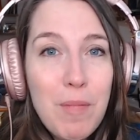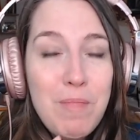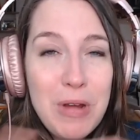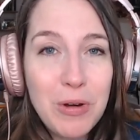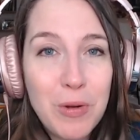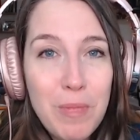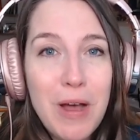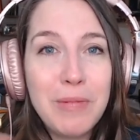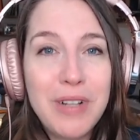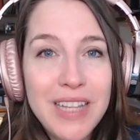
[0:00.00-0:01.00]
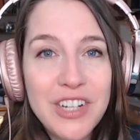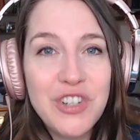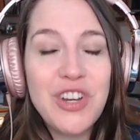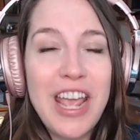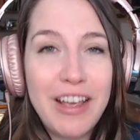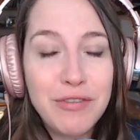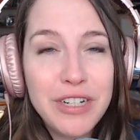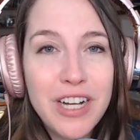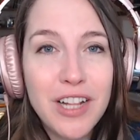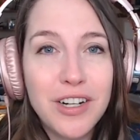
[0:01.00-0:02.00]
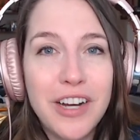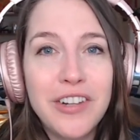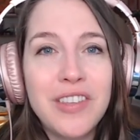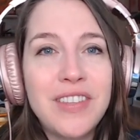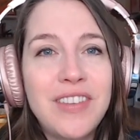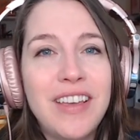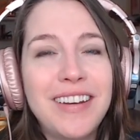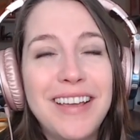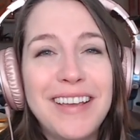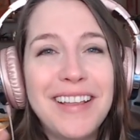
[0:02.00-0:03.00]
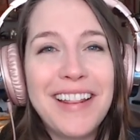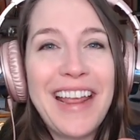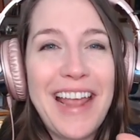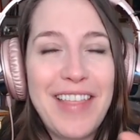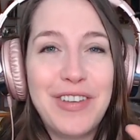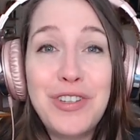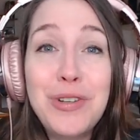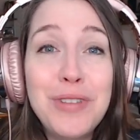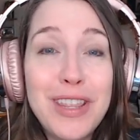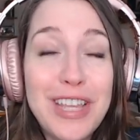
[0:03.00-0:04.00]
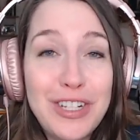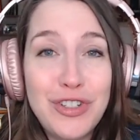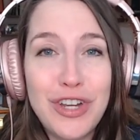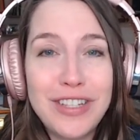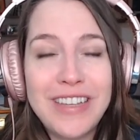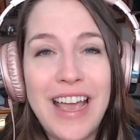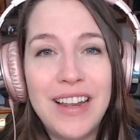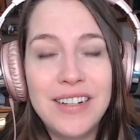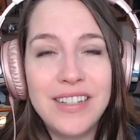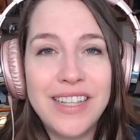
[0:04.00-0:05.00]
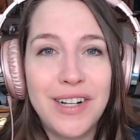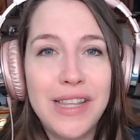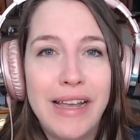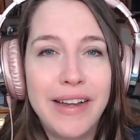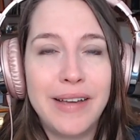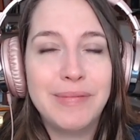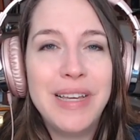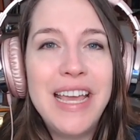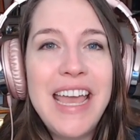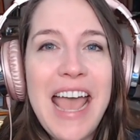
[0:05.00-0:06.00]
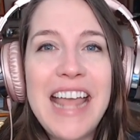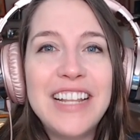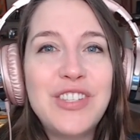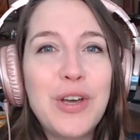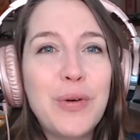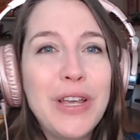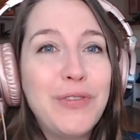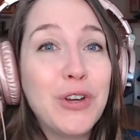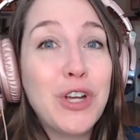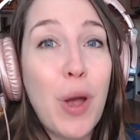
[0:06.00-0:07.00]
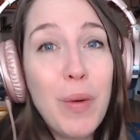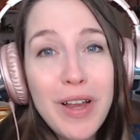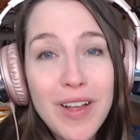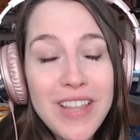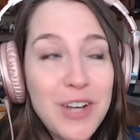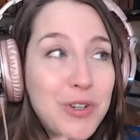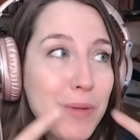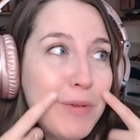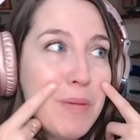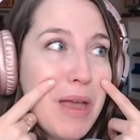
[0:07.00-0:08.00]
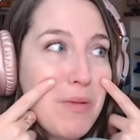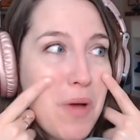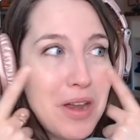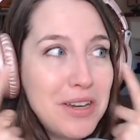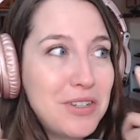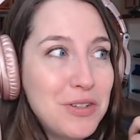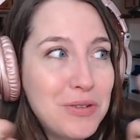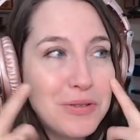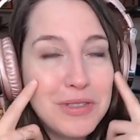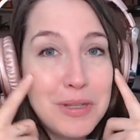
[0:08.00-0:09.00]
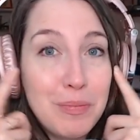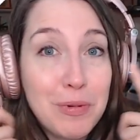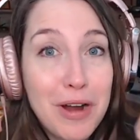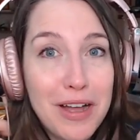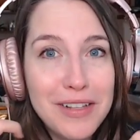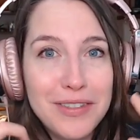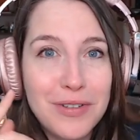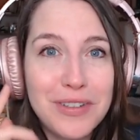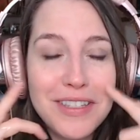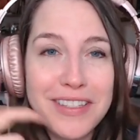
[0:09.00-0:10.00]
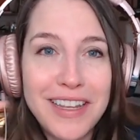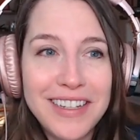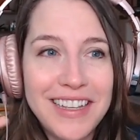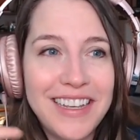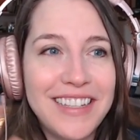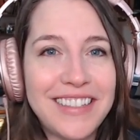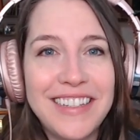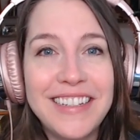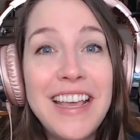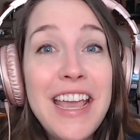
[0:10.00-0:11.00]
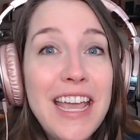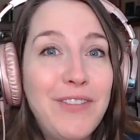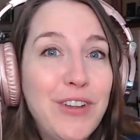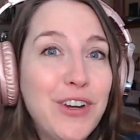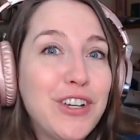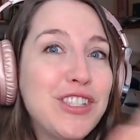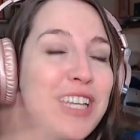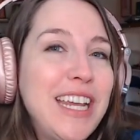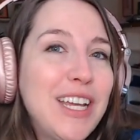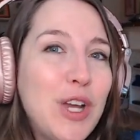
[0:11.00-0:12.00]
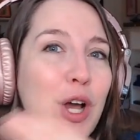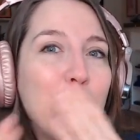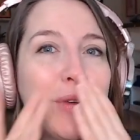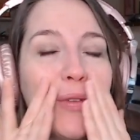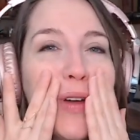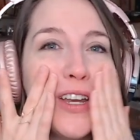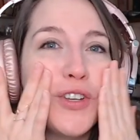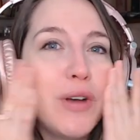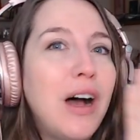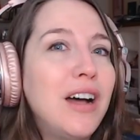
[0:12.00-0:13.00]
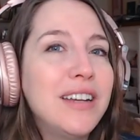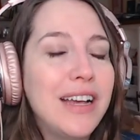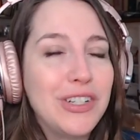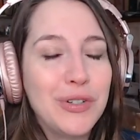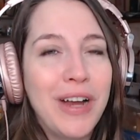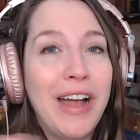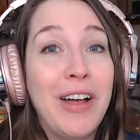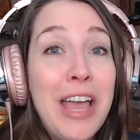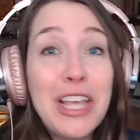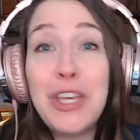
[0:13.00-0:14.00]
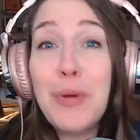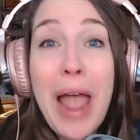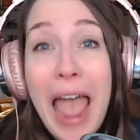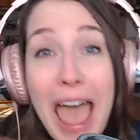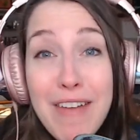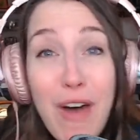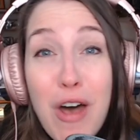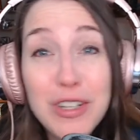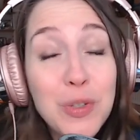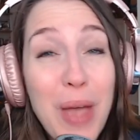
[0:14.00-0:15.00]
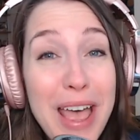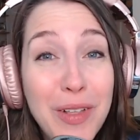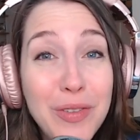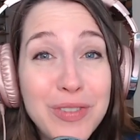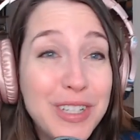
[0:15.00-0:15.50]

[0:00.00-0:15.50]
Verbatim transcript: Miracle Bomb collection, every color under the sun, and the two that they just added to their lineup. And so if you're going on that trip, you might want to do the bronze or the sun kiss. And if you're staying at home, you want to do all natural. You have all twelve.